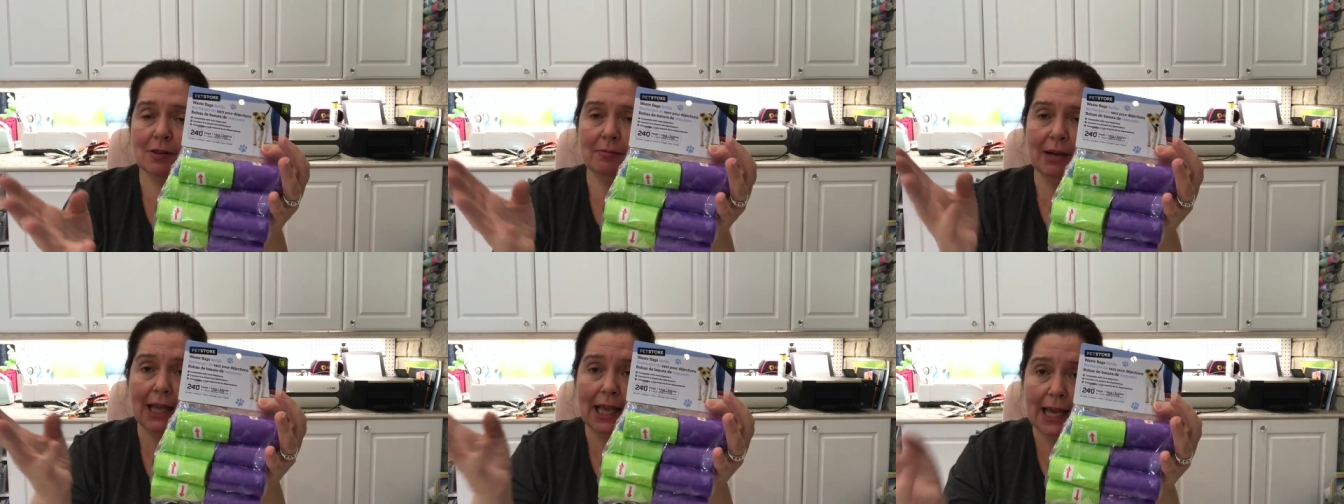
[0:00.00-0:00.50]
with
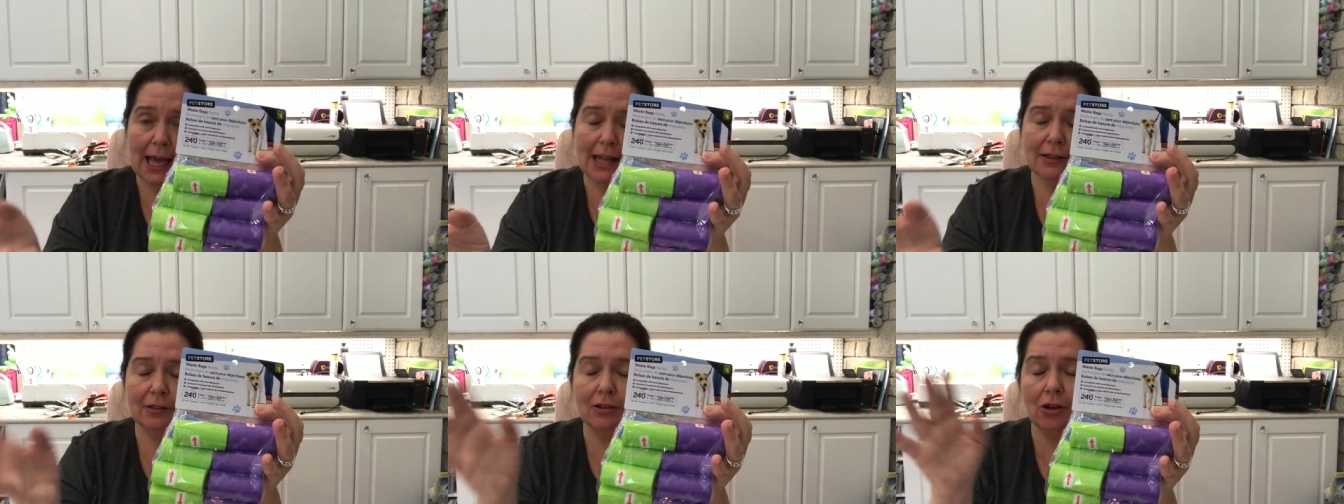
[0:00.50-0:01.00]
my
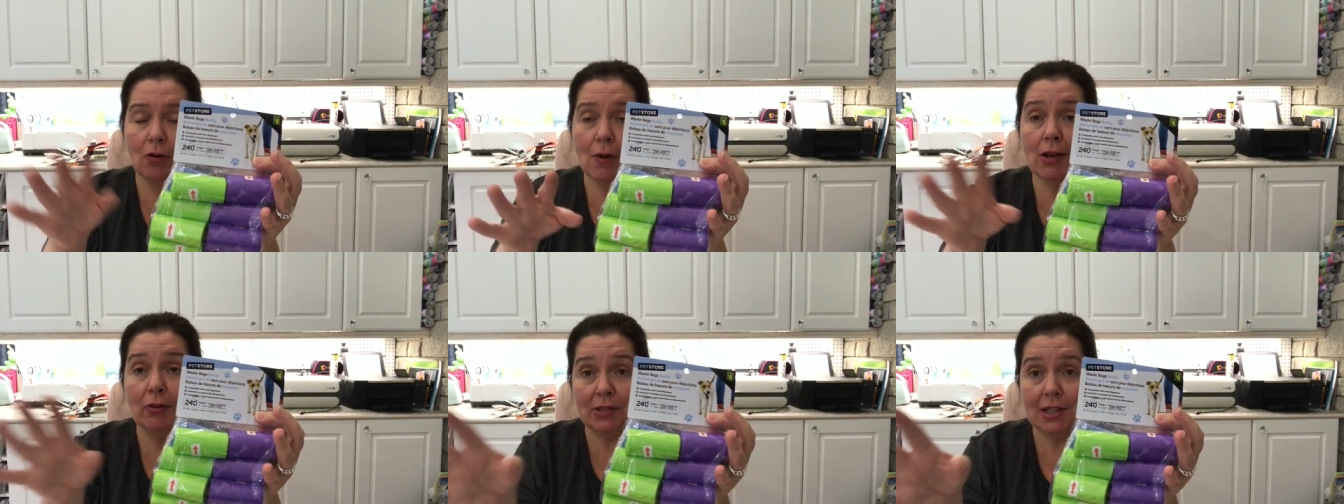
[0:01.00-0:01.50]
cat. No,
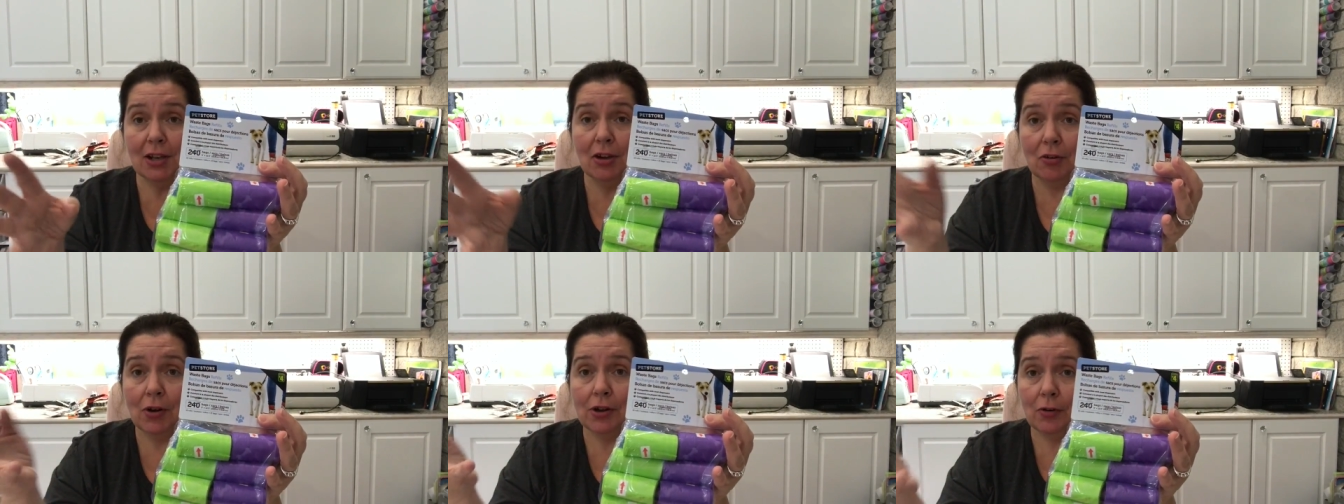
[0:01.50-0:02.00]
I don't take
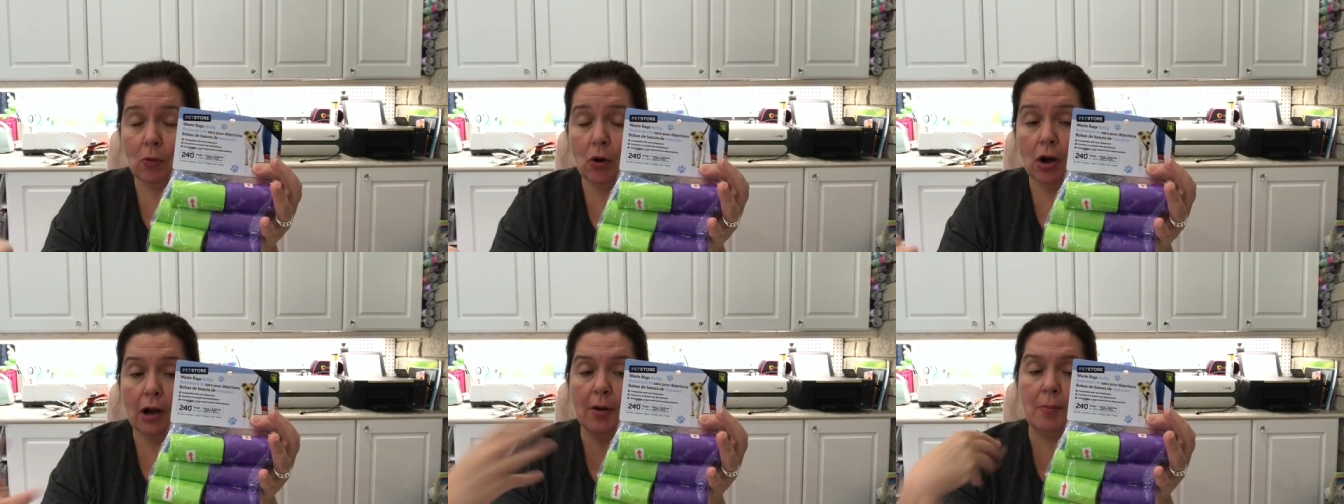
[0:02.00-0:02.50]
her on a
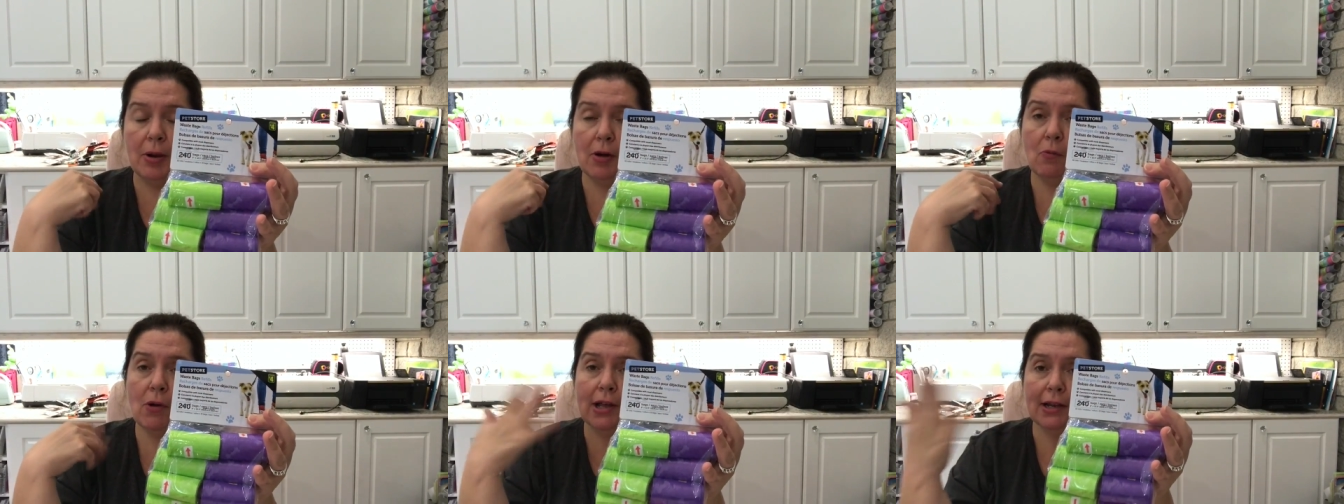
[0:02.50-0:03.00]
walk,
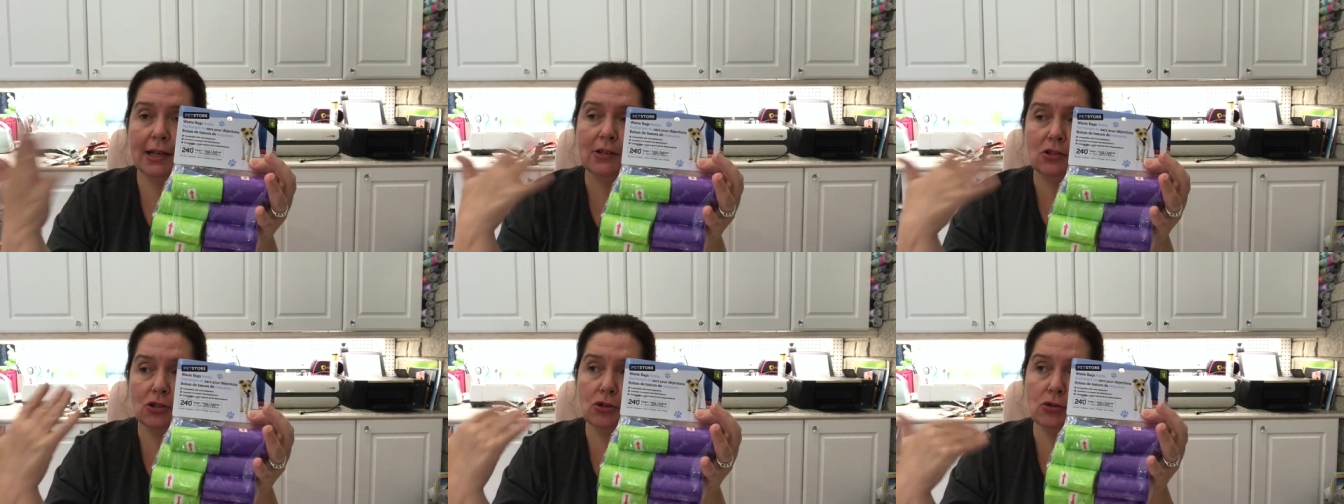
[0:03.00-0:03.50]
but when I
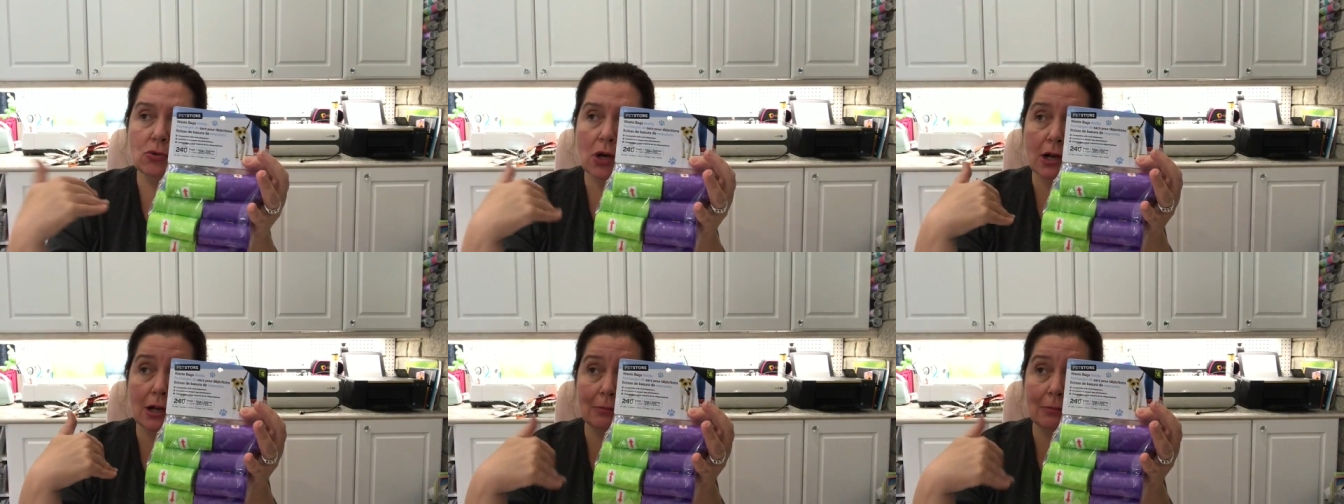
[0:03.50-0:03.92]
do